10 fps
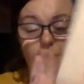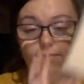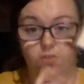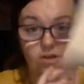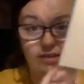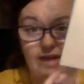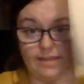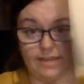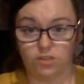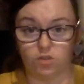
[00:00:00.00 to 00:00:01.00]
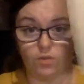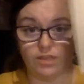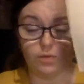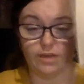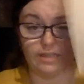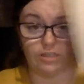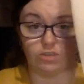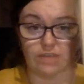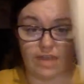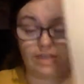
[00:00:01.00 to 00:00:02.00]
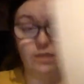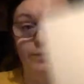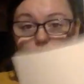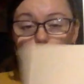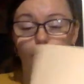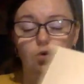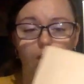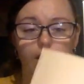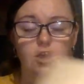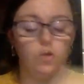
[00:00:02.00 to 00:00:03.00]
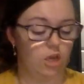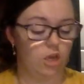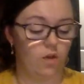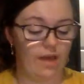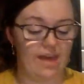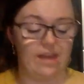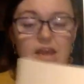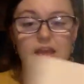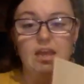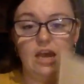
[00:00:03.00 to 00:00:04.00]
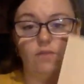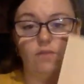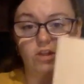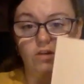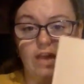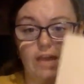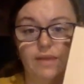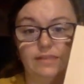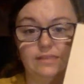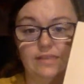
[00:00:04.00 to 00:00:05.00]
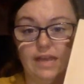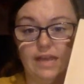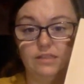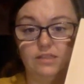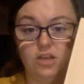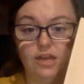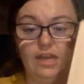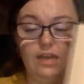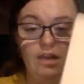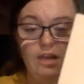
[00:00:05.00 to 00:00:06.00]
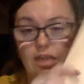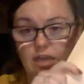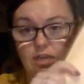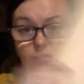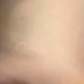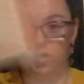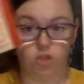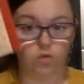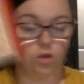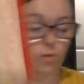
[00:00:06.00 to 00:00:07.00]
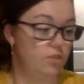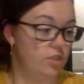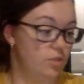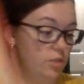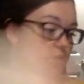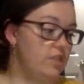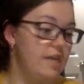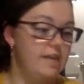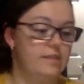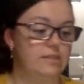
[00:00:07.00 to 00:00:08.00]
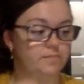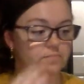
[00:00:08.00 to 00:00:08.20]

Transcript: for science. So this one is your science book. So if you want, you can go ahead and write your name and science on it so that you know. So this one's for science.